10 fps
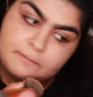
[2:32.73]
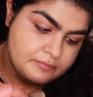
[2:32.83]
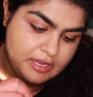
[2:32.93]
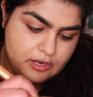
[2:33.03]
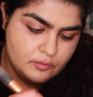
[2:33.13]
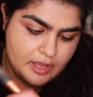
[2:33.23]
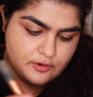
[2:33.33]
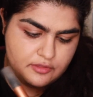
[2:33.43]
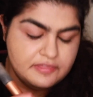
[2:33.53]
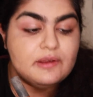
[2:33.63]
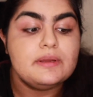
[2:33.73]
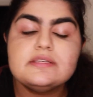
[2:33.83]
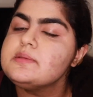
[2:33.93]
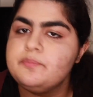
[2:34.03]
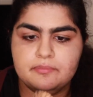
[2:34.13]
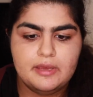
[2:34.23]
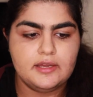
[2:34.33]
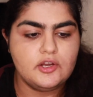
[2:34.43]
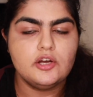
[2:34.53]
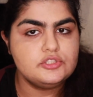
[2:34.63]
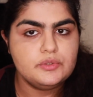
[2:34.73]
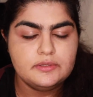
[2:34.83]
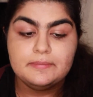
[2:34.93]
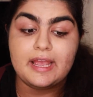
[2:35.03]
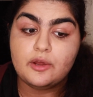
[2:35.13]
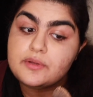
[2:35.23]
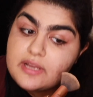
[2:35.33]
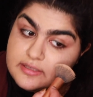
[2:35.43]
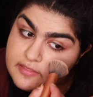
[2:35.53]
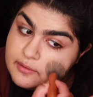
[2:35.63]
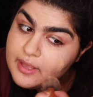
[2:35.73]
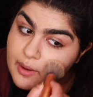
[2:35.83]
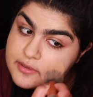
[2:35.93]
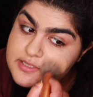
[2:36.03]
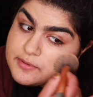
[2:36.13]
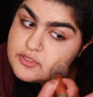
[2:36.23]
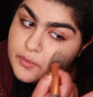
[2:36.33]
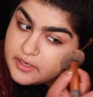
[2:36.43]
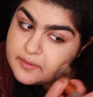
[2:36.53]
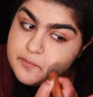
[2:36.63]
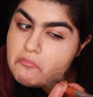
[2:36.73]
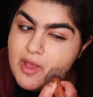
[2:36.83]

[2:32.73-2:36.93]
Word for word: Like I know I know the theories behind contour, like I know in theory how it's supposed to work.